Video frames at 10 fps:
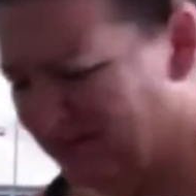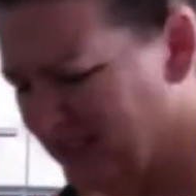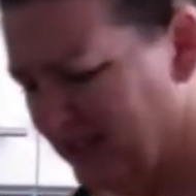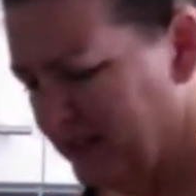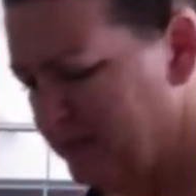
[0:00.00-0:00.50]

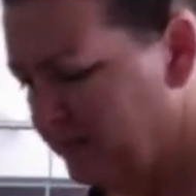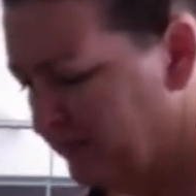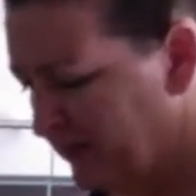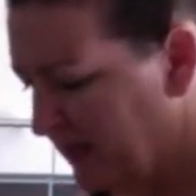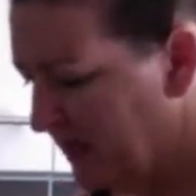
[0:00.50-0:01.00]
So
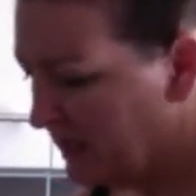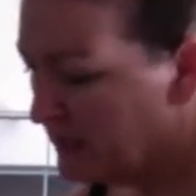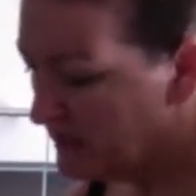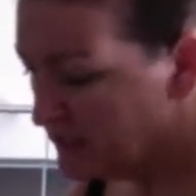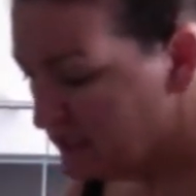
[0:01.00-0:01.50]

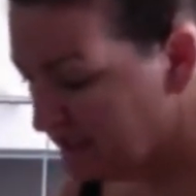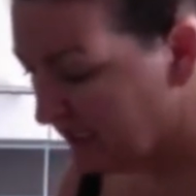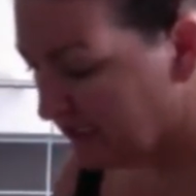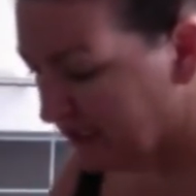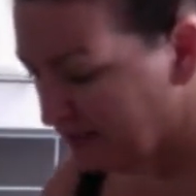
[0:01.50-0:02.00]
there's a
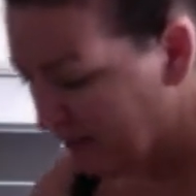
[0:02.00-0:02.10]
delicate